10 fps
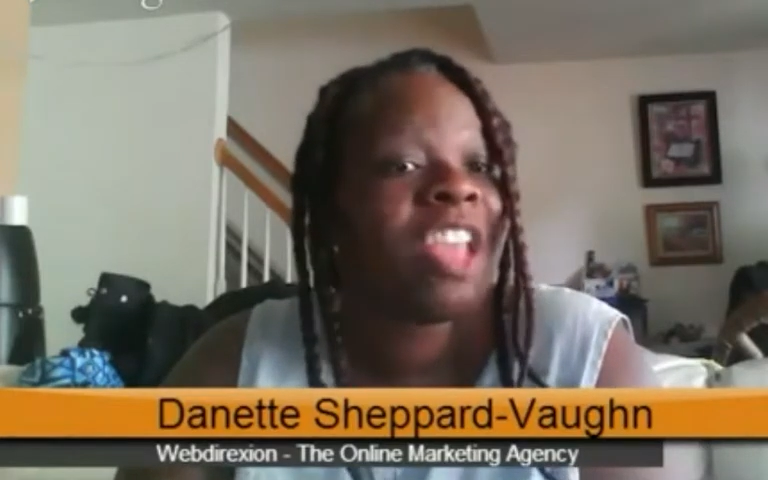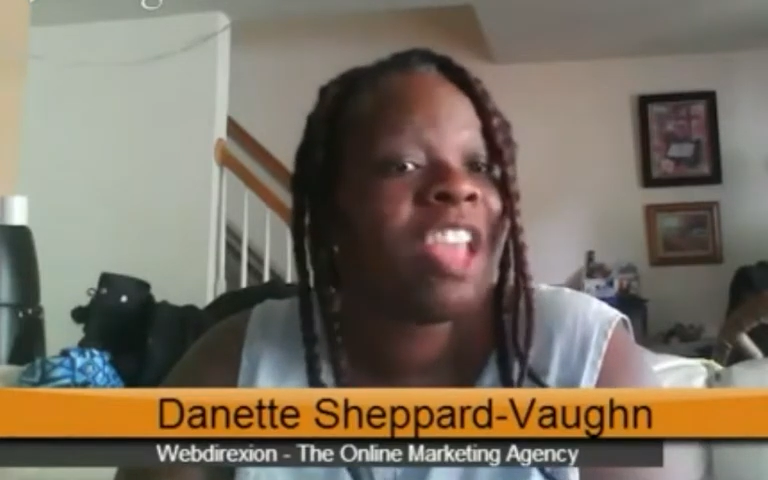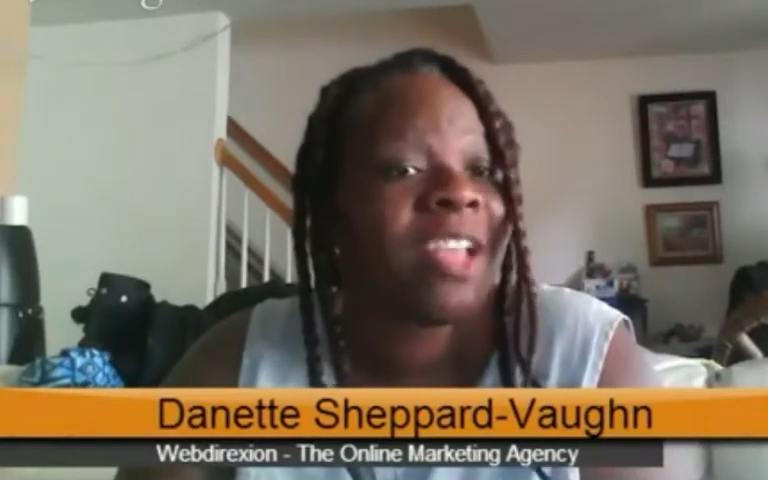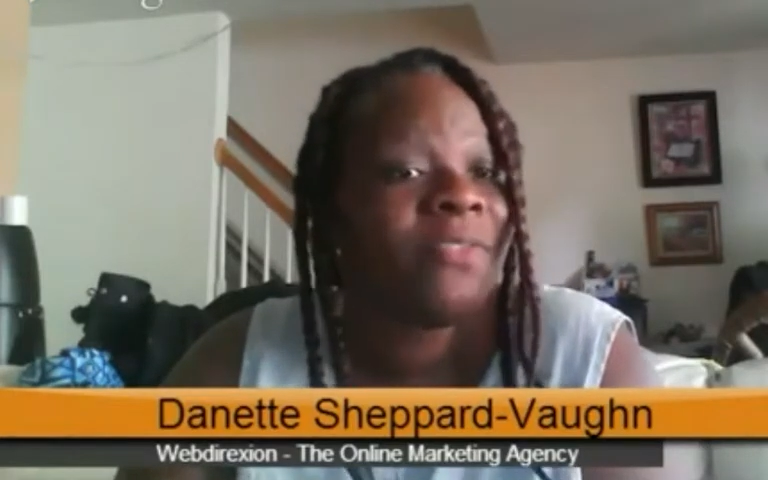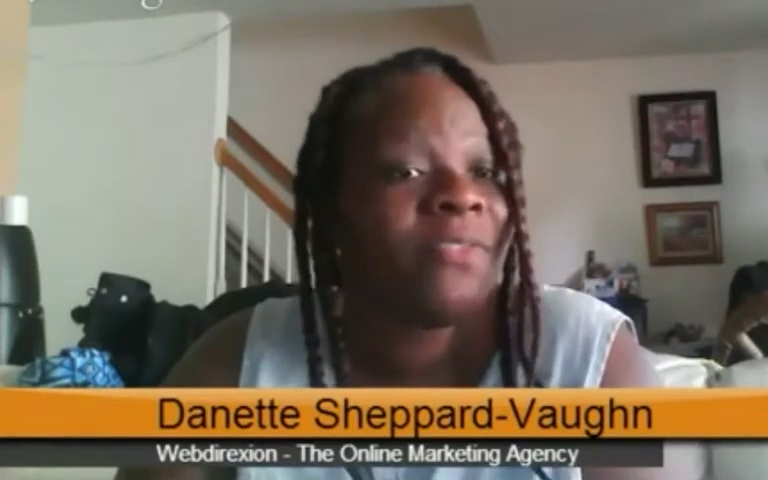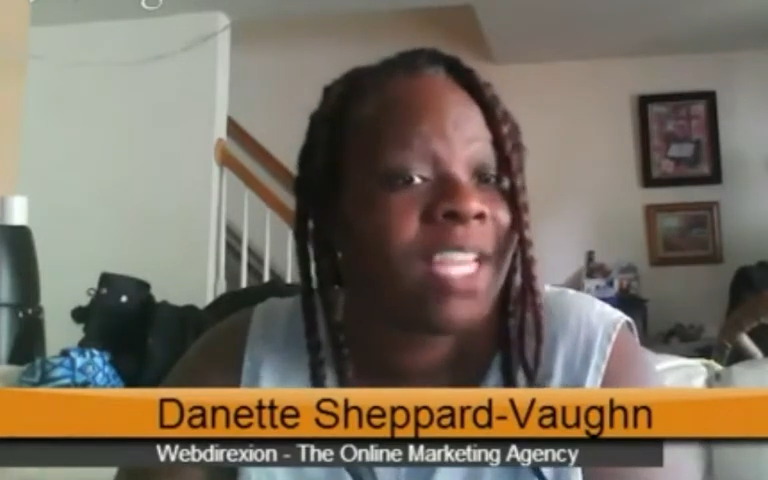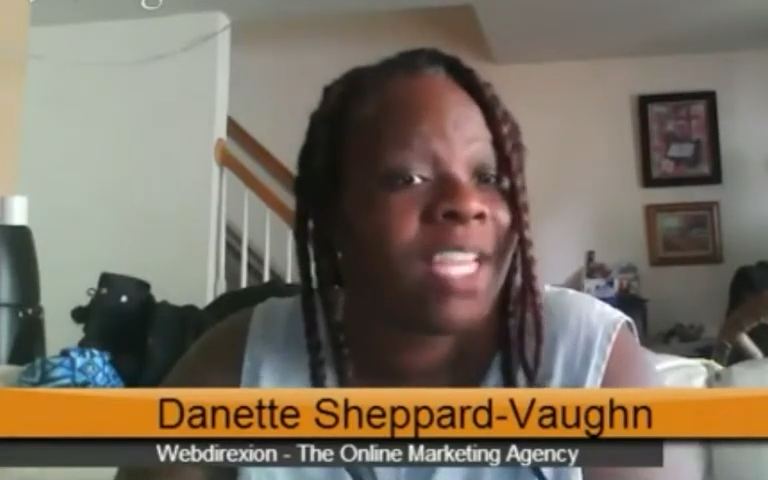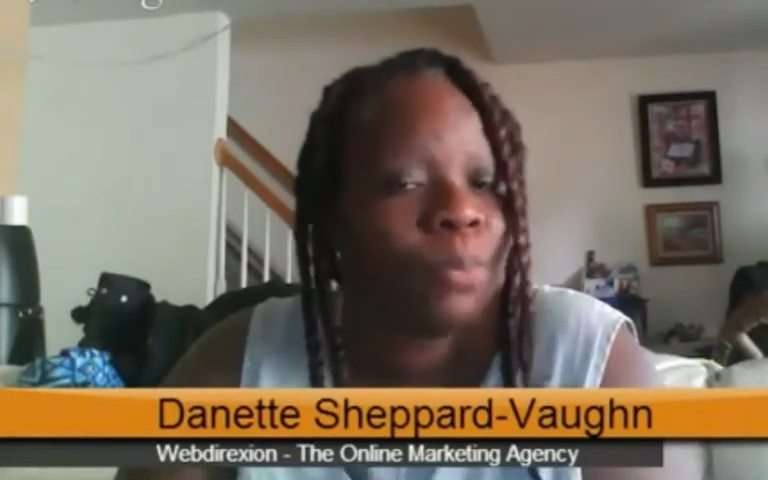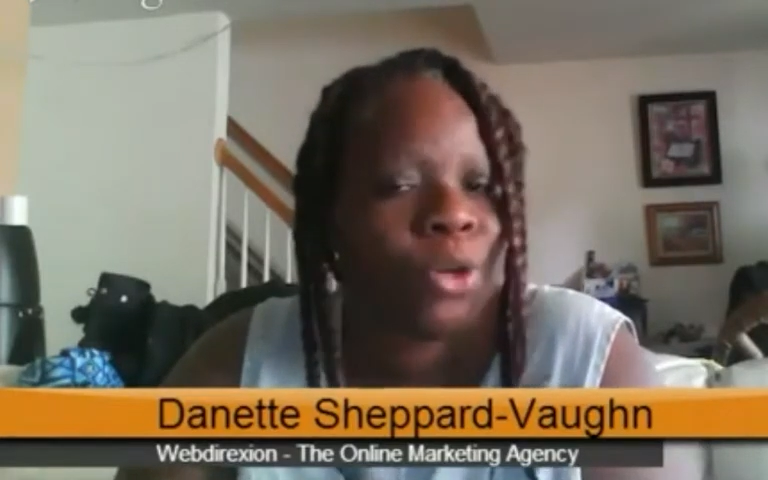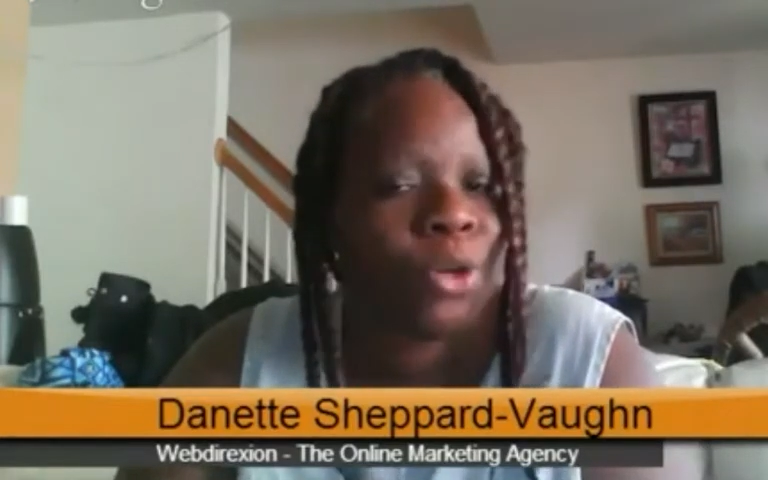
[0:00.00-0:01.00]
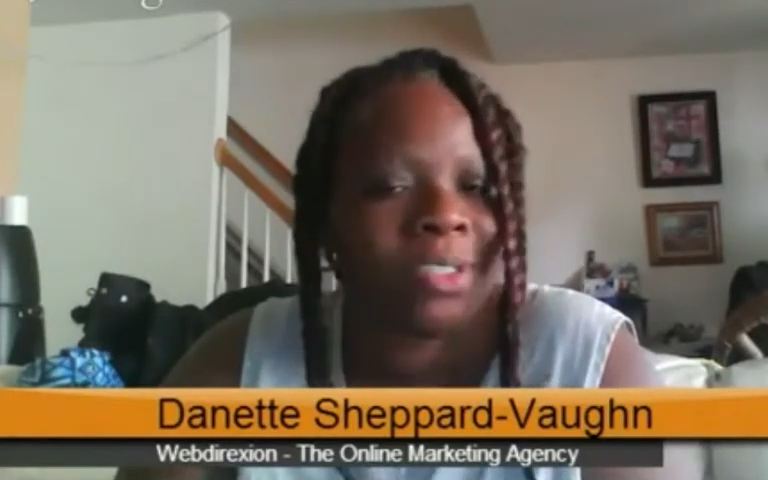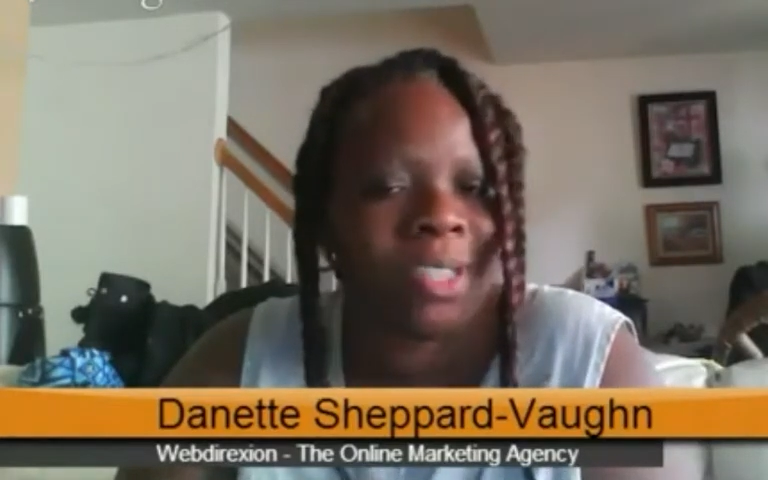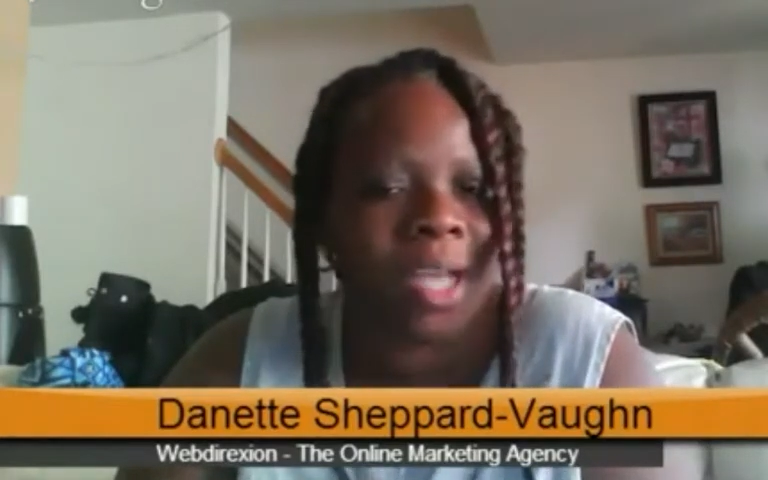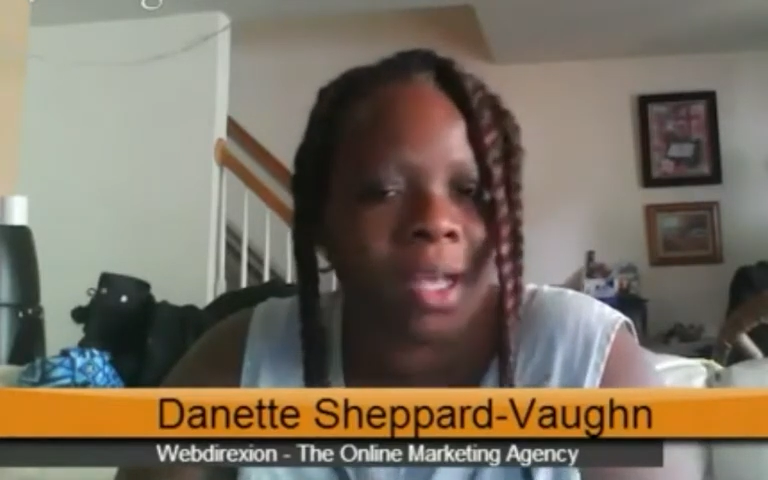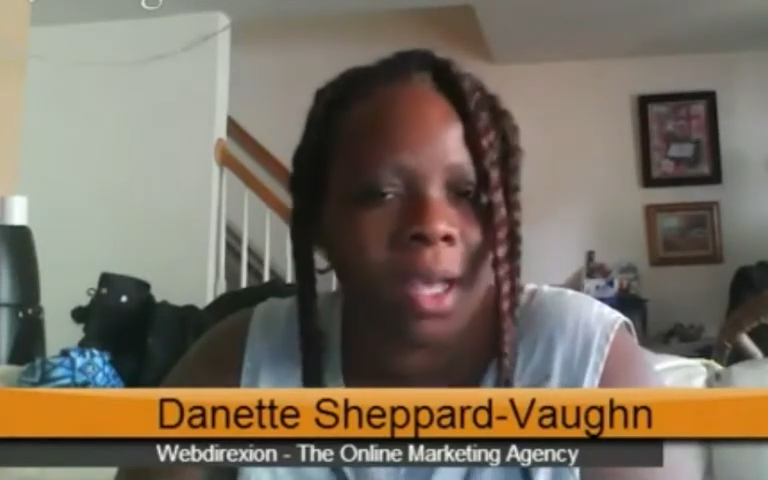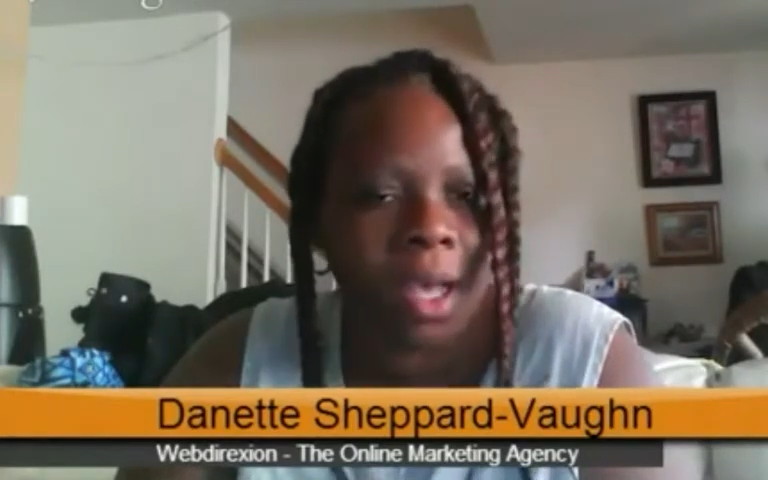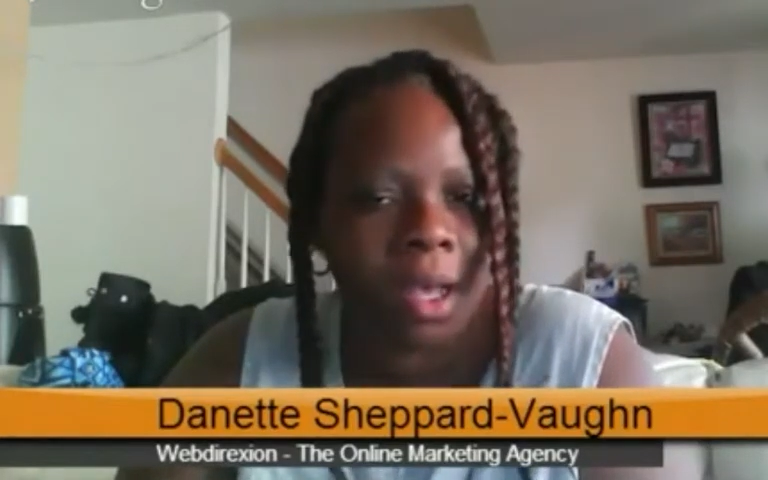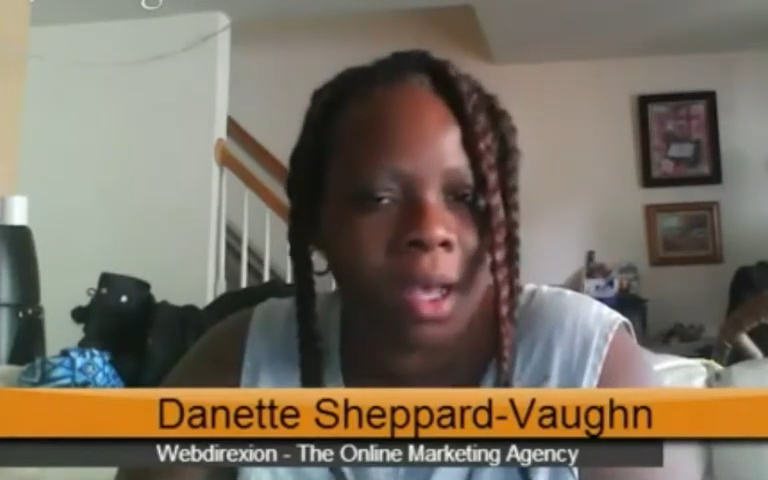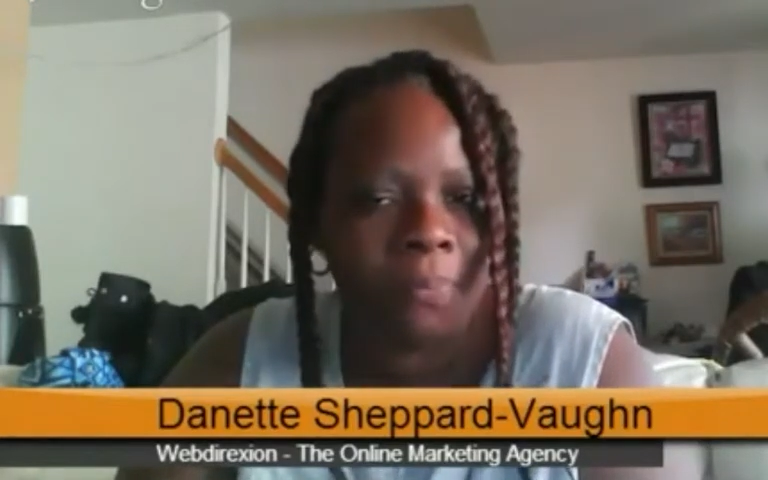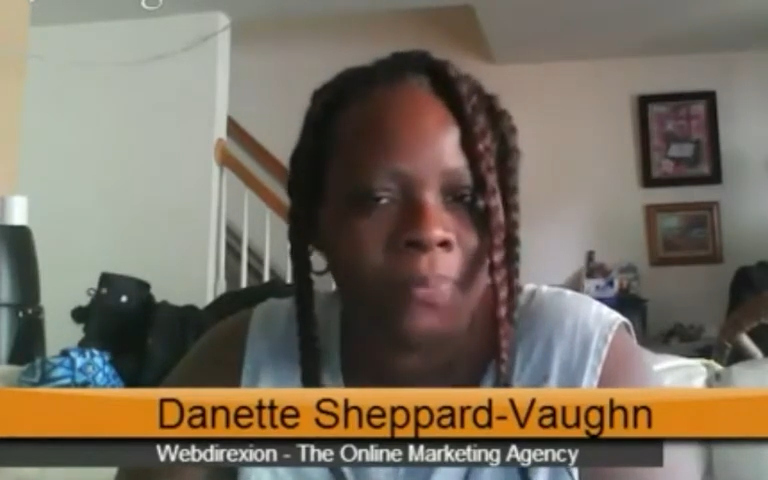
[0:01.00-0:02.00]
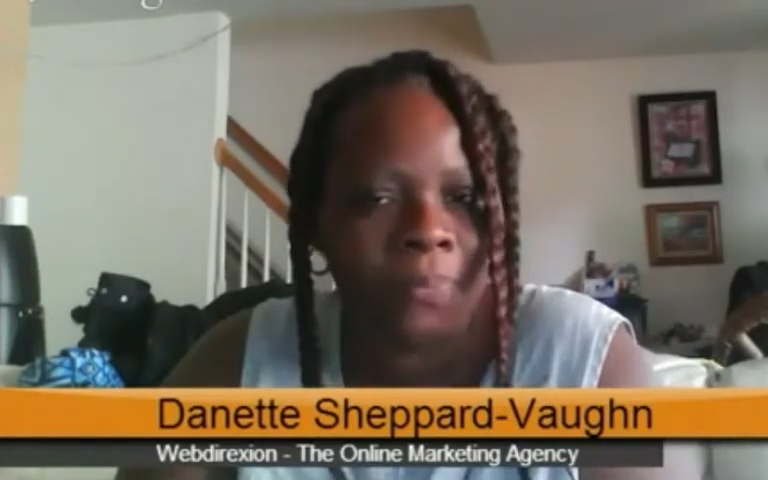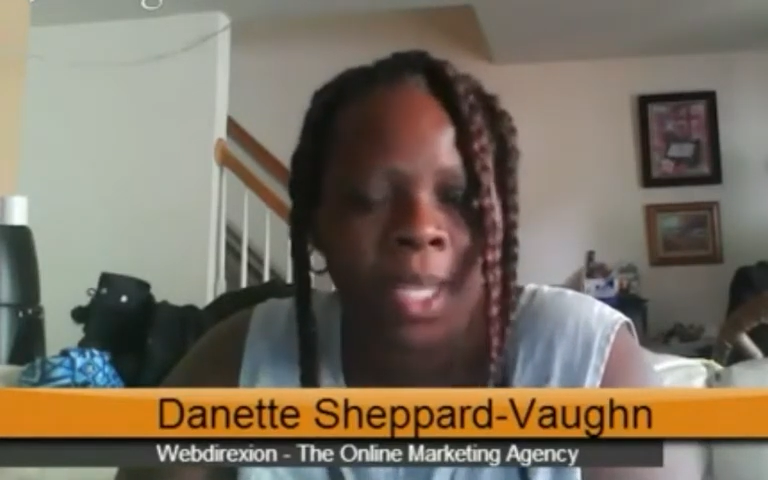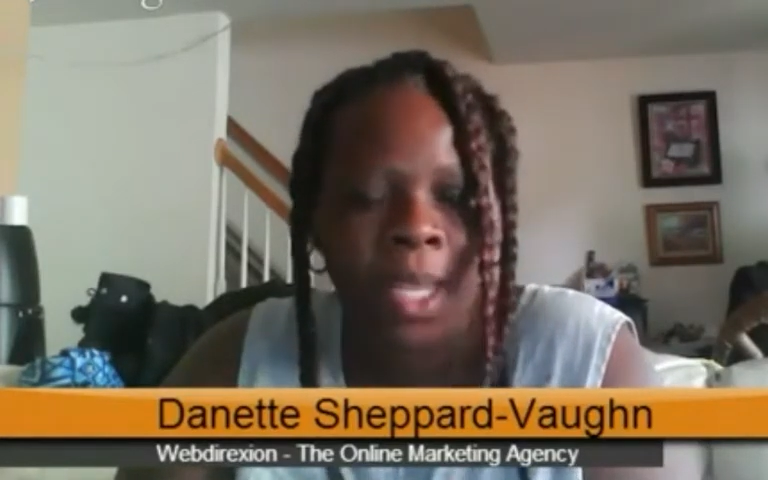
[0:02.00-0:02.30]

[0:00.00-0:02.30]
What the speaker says: checkfacebook.com.